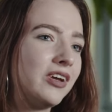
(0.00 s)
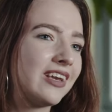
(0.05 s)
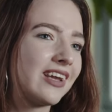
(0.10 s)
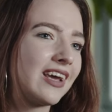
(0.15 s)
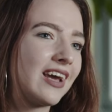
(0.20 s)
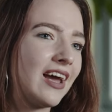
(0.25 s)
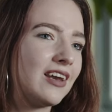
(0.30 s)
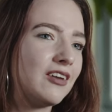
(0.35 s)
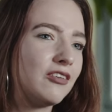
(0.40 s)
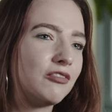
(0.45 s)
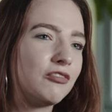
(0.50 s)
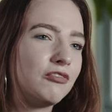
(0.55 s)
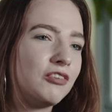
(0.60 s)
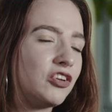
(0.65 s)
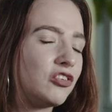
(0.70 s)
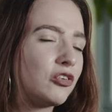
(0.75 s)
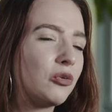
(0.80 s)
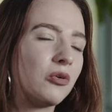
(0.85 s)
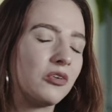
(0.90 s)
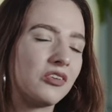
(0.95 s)
in kind of
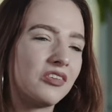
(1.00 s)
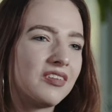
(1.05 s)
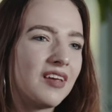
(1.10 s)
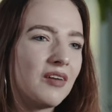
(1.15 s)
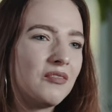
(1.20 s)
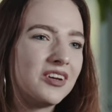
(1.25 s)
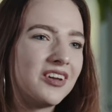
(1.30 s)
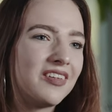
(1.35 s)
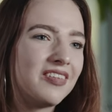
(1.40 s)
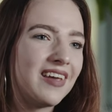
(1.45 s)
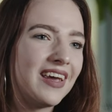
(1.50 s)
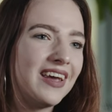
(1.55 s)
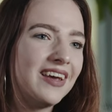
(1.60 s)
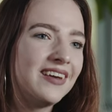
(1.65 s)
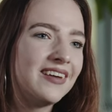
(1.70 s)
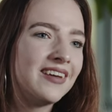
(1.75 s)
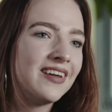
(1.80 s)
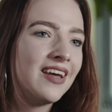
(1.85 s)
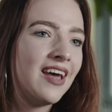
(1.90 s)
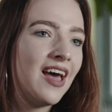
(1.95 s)
which courses I want to
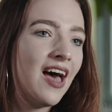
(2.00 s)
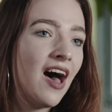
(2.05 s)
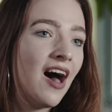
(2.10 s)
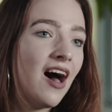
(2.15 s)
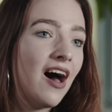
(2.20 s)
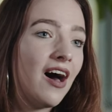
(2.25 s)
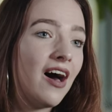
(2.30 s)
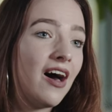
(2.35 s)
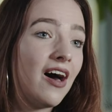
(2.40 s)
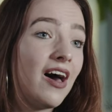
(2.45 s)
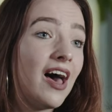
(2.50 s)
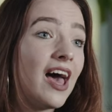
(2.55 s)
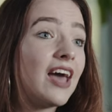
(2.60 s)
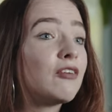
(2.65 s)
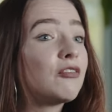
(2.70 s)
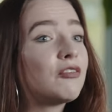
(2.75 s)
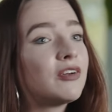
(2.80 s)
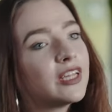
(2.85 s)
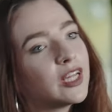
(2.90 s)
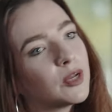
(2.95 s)
take. Uh,
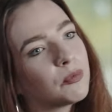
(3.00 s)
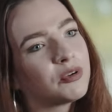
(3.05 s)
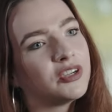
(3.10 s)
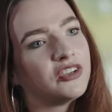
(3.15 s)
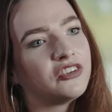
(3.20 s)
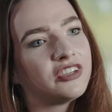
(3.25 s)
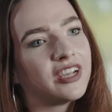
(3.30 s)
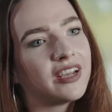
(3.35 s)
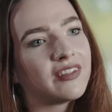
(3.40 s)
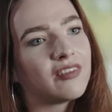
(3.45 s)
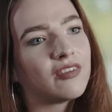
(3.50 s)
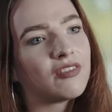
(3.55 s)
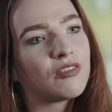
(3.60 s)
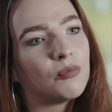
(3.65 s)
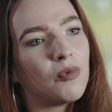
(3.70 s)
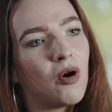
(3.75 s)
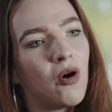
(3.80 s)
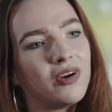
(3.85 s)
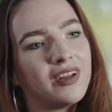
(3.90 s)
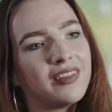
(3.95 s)
I really appreciate the
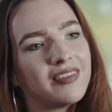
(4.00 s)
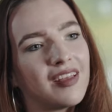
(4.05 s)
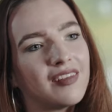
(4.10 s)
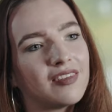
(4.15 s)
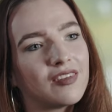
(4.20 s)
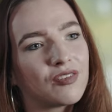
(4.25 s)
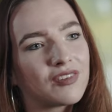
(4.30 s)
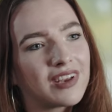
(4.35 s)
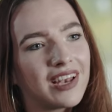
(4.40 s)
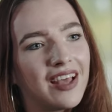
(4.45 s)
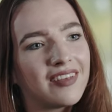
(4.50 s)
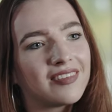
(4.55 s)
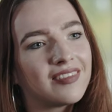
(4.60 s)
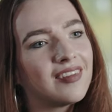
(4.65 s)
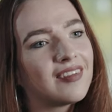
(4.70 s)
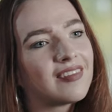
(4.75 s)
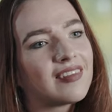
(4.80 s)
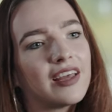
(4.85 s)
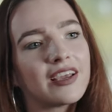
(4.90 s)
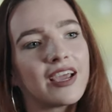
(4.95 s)
small intensive
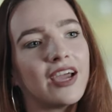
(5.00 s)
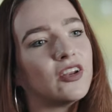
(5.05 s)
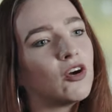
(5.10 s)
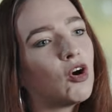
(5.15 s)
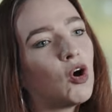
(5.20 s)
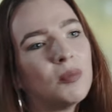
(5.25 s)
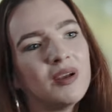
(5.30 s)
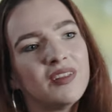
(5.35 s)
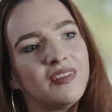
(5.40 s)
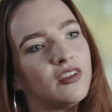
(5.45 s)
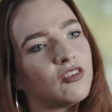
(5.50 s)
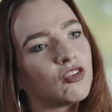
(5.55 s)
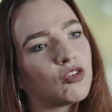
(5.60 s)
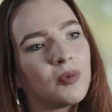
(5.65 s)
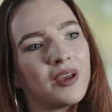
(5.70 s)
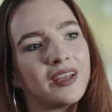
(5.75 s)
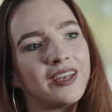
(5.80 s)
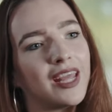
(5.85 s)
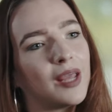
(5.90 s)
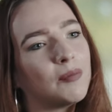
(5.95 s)
classes, like I know all my
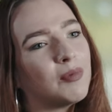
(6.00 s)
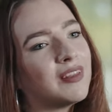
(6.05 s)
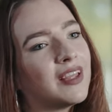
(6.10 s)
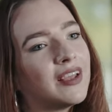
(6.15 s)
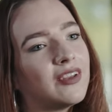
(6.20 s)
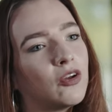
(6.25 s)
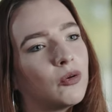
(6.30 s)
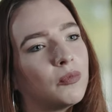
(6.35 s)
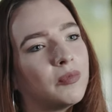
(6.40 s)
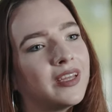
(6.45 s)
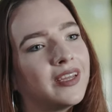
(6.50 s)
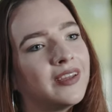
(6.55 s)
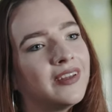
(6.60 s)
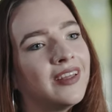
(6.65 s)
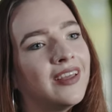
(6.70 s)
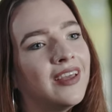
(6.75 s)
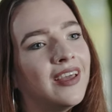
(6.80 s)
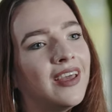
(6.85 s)
teachers by name and they know me.